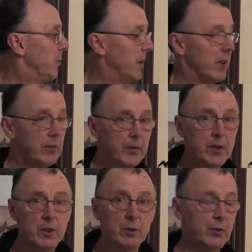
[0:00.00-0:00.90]
But this
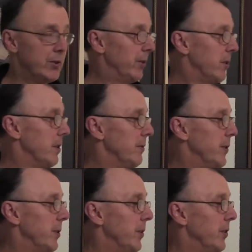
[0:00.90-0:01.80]
video is just going to
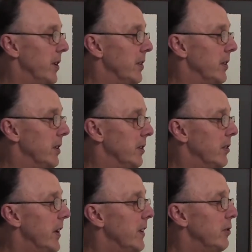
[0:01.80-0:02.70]
focus on the
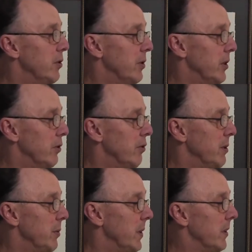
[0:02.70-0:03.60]
TENS unit
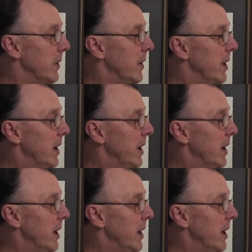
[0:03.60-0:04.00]
treatment.